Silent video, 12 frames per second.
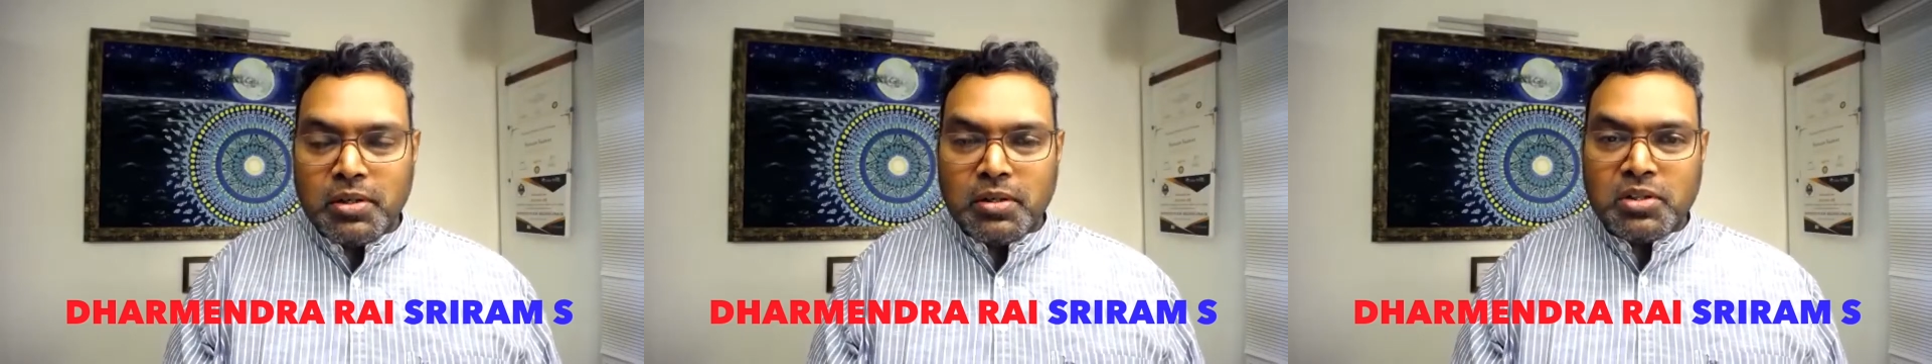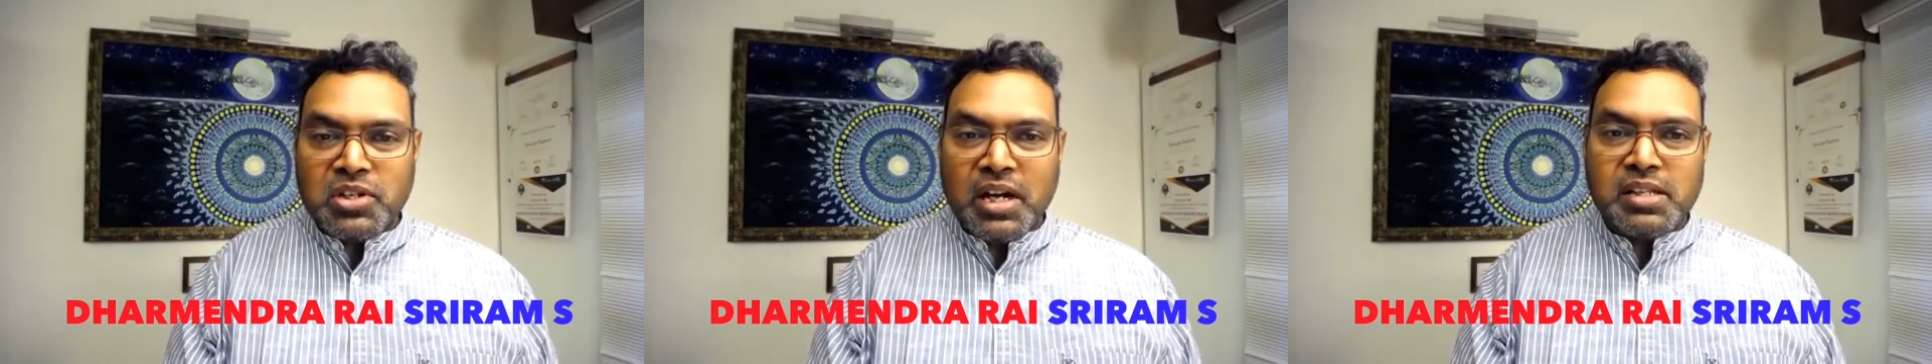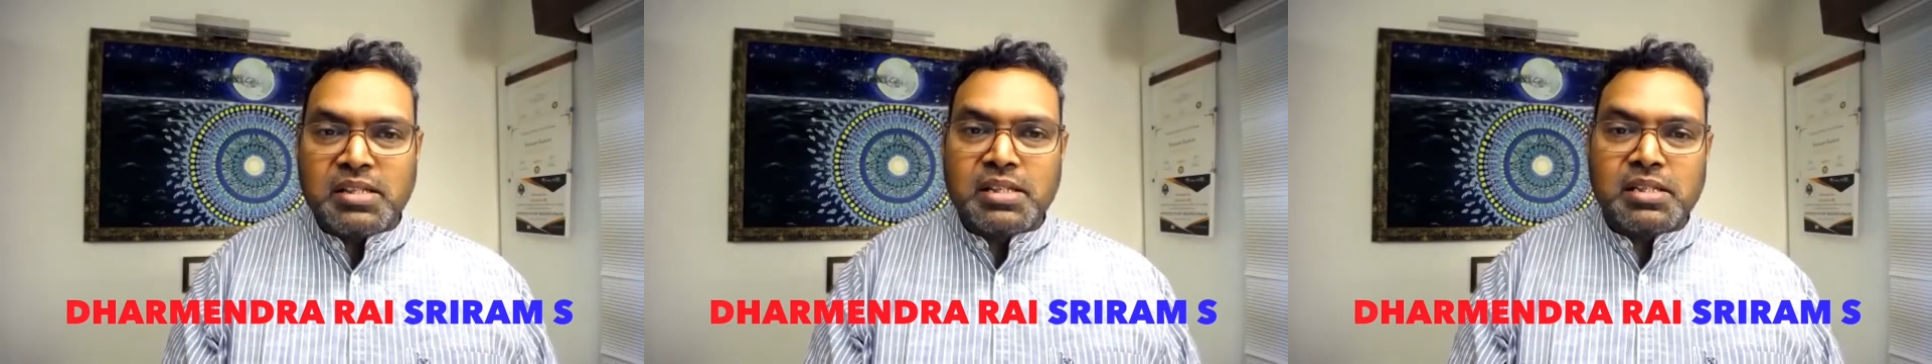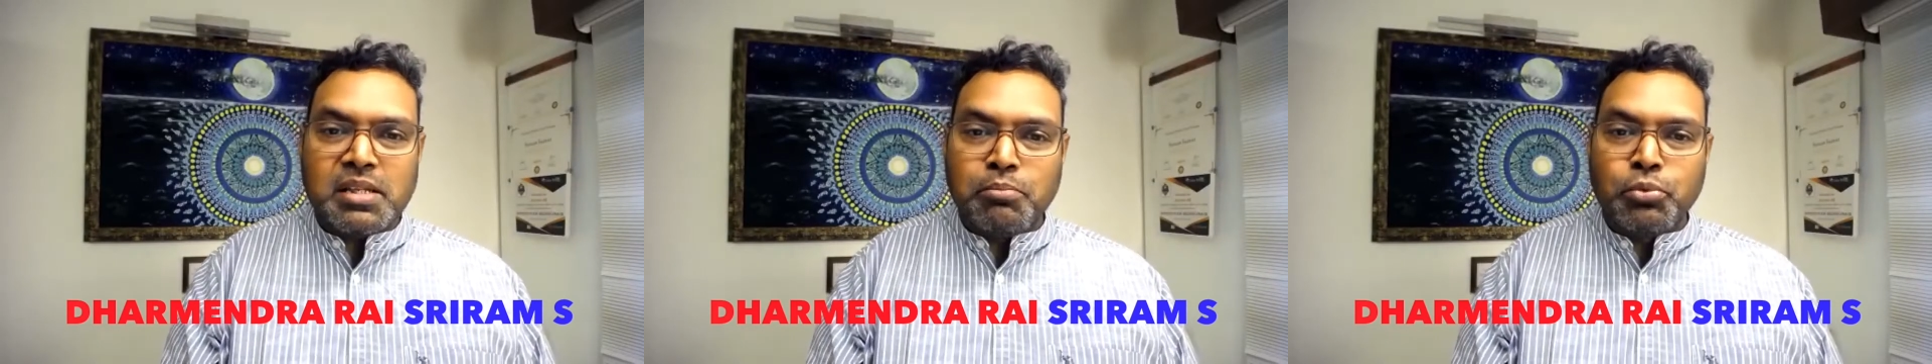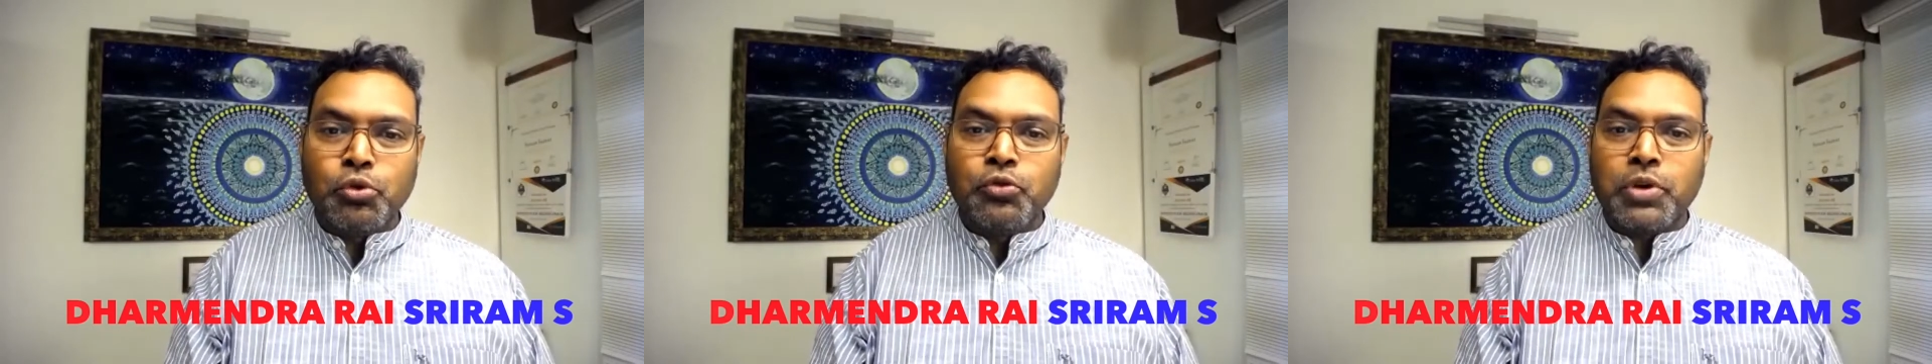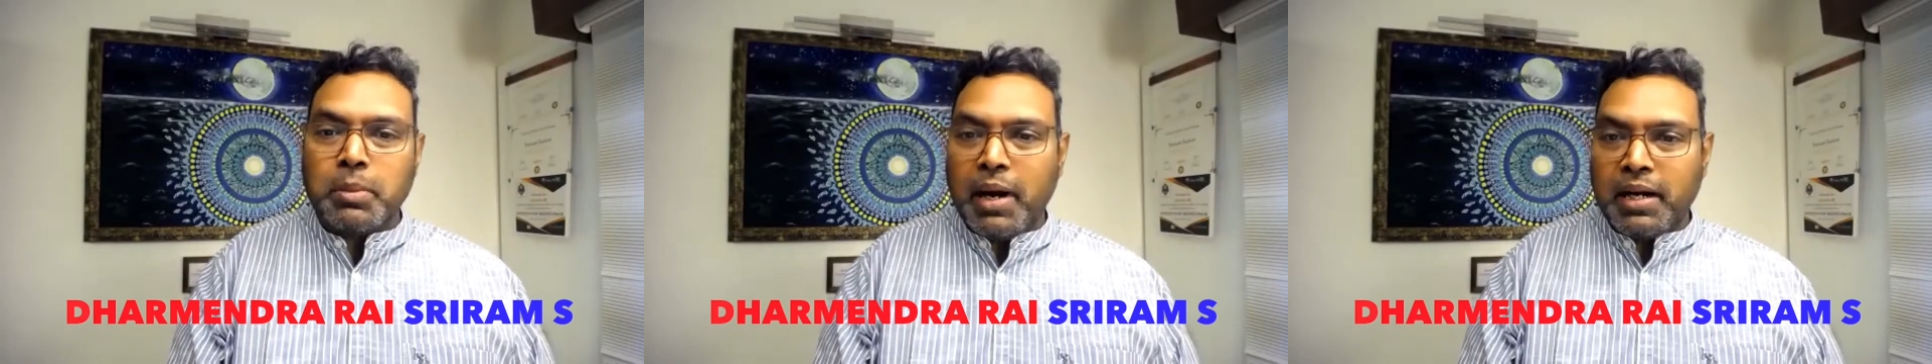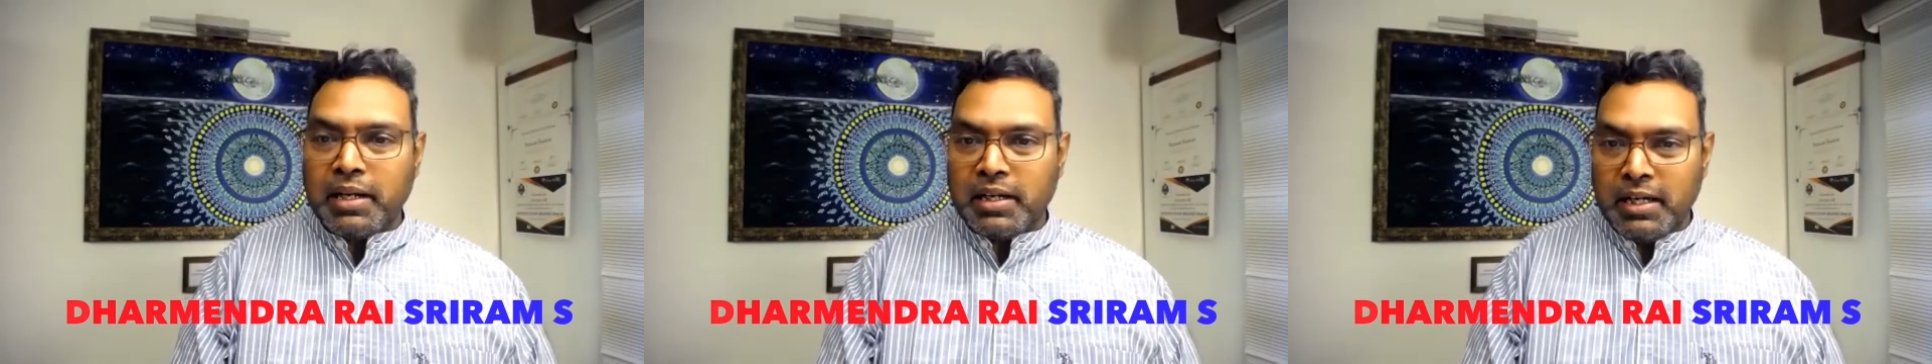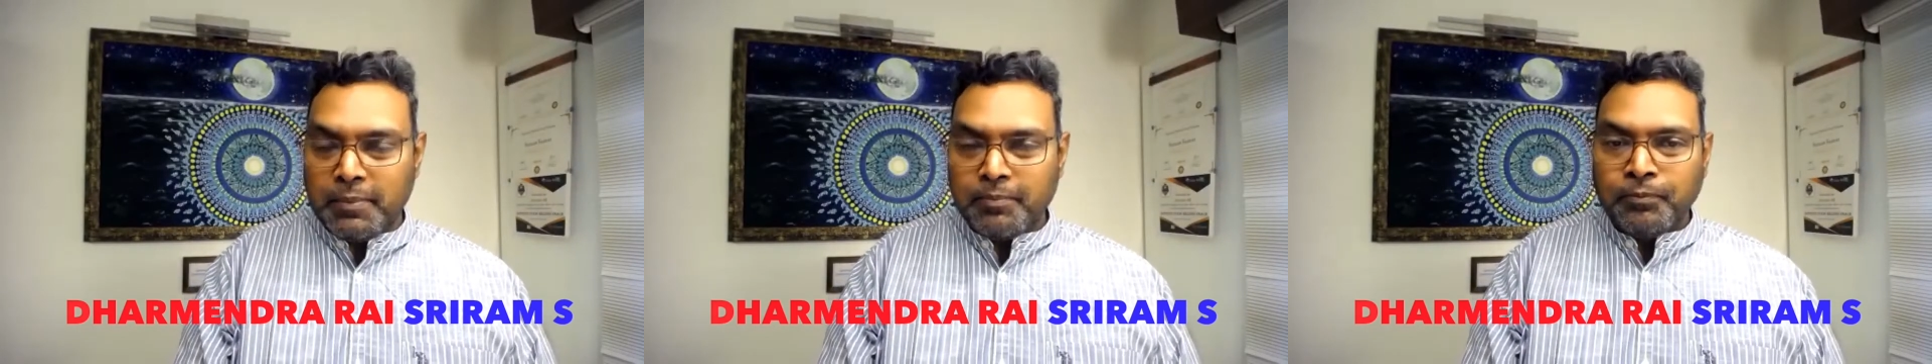the chances improve
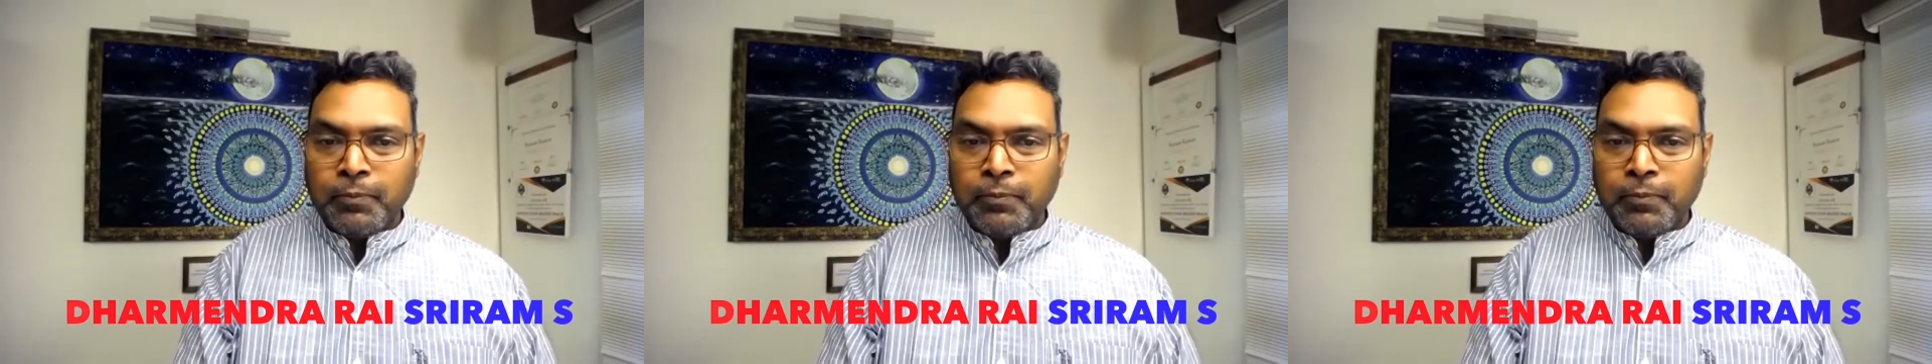dramatically.